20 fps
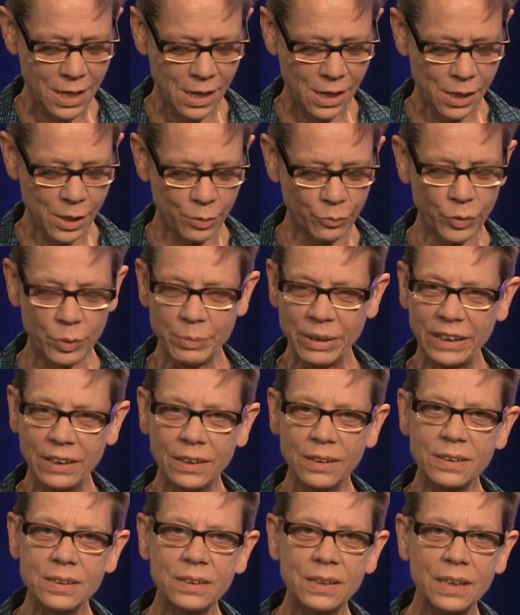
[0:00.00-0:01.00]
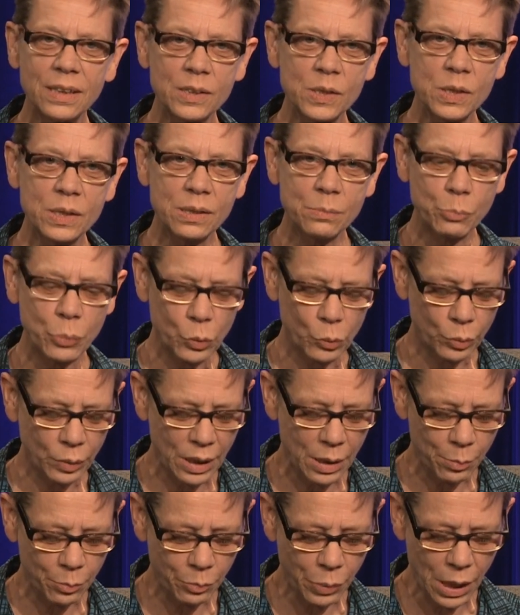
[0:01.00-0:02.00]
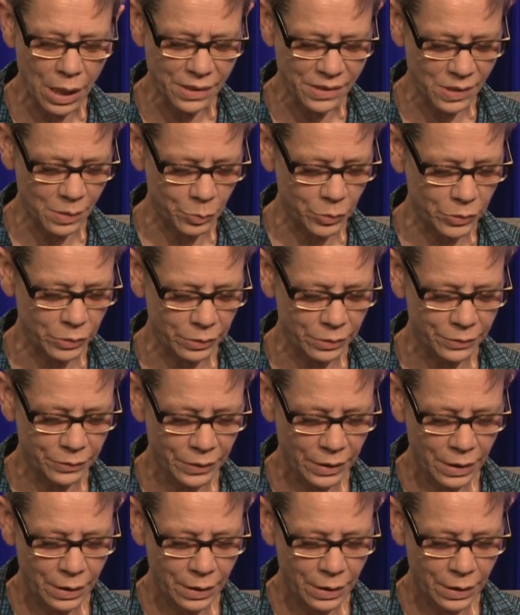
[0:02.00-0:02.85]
for making today's program possible.